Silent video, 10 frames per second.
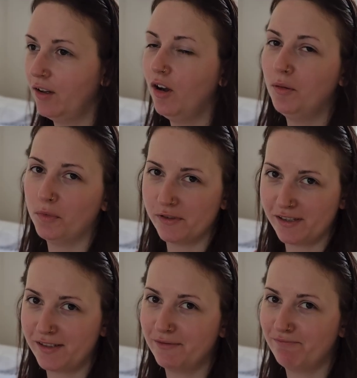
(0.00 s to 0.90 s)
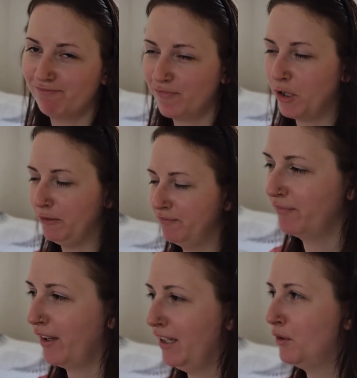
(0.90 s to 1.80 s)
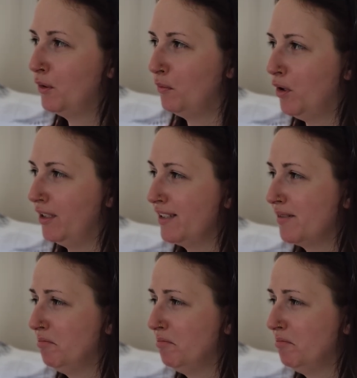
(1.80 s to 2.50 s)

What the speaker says: almost, well, in 2 months,